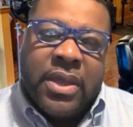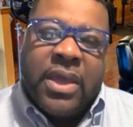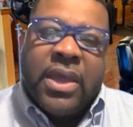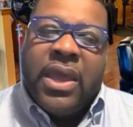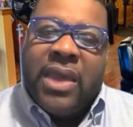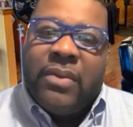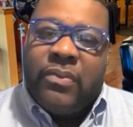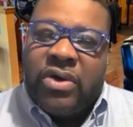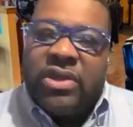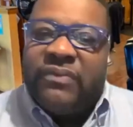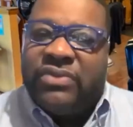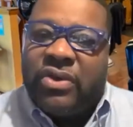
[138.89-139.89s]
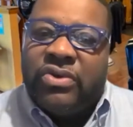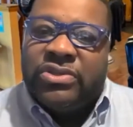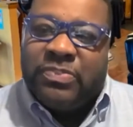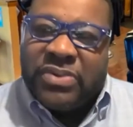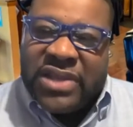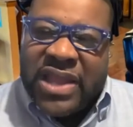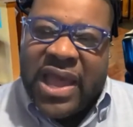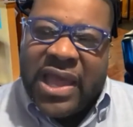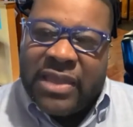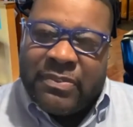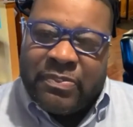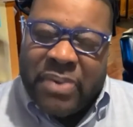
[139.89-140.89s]
And what if those
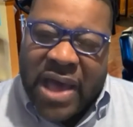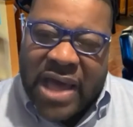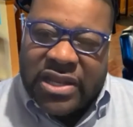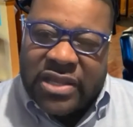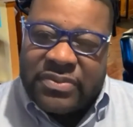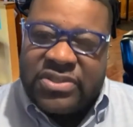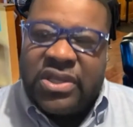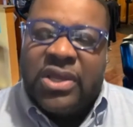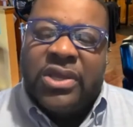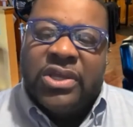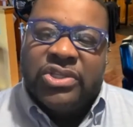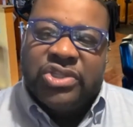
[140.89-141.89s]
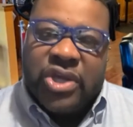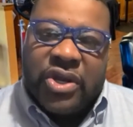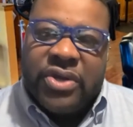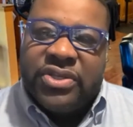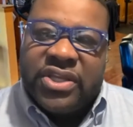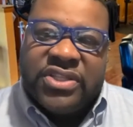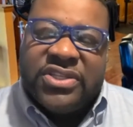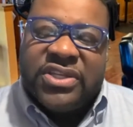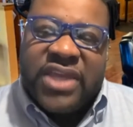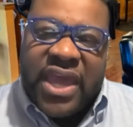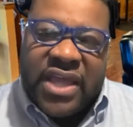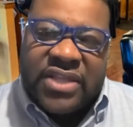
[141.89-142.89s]
benign polyps turned into
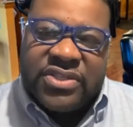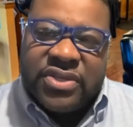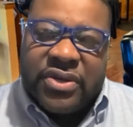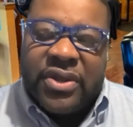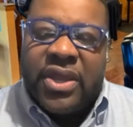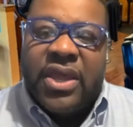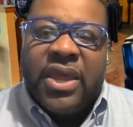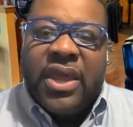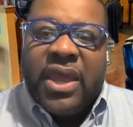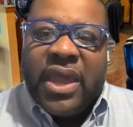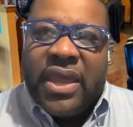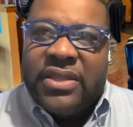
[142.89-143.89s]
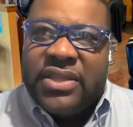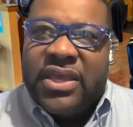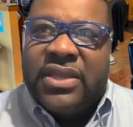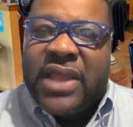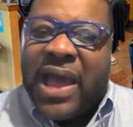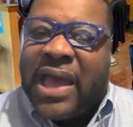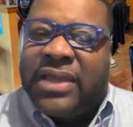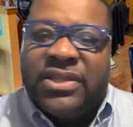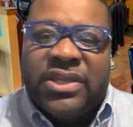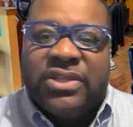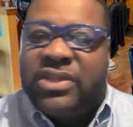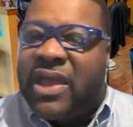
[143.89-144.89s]
cancer and then I
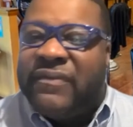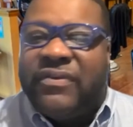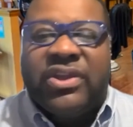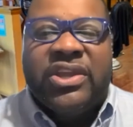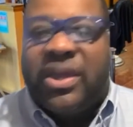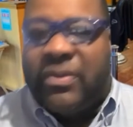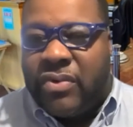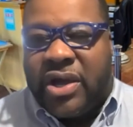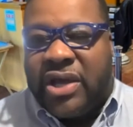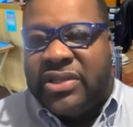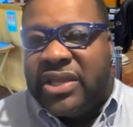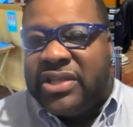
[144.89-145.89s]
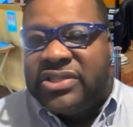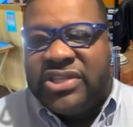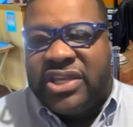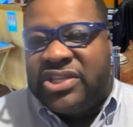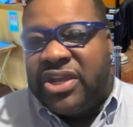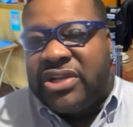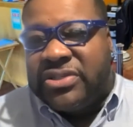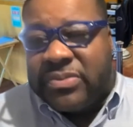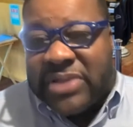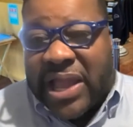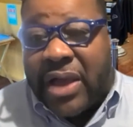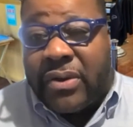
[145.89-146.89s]
didn't never get one. And 10 years from
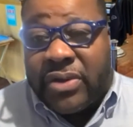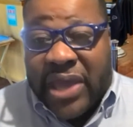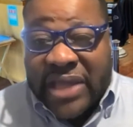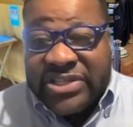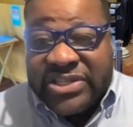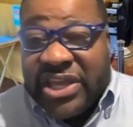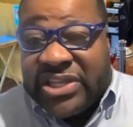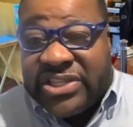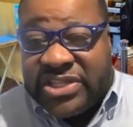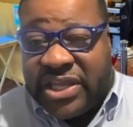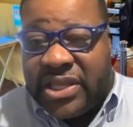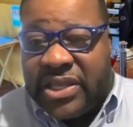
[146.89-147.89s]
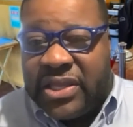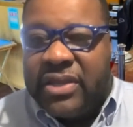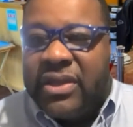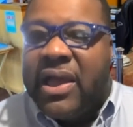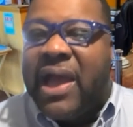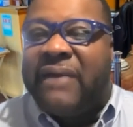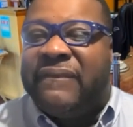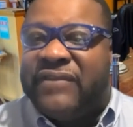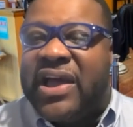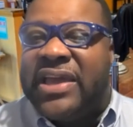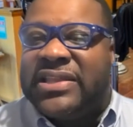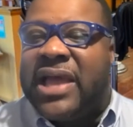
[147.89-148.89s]
now, at 60, I
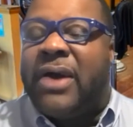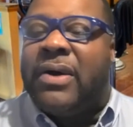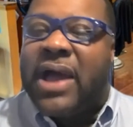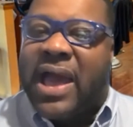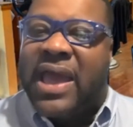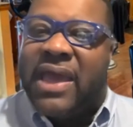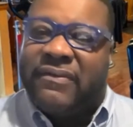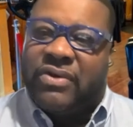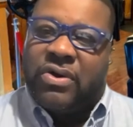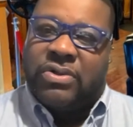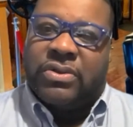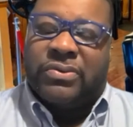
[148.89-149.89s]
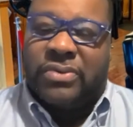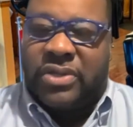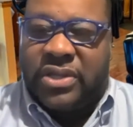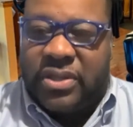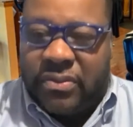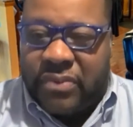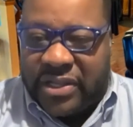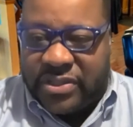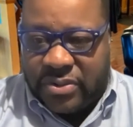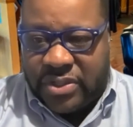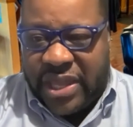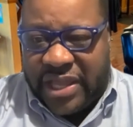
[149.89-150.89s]
find out I have
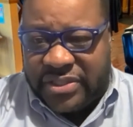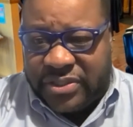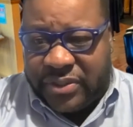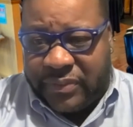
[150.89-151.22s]
colorectal cancer.